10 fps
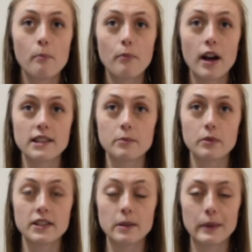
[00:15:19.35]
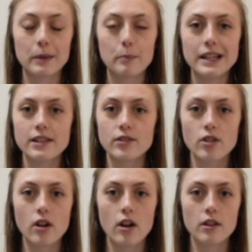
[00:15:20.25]
possibly some like pizza
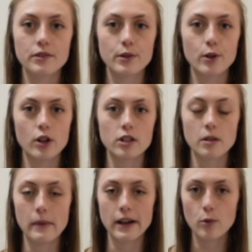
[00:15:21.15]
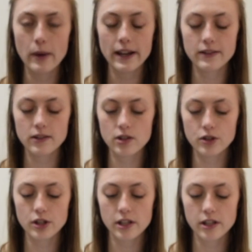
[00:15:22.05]
sauce or tomato paste
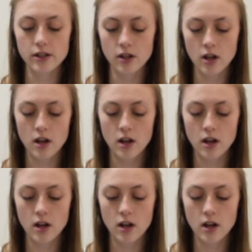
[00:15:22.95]
this year.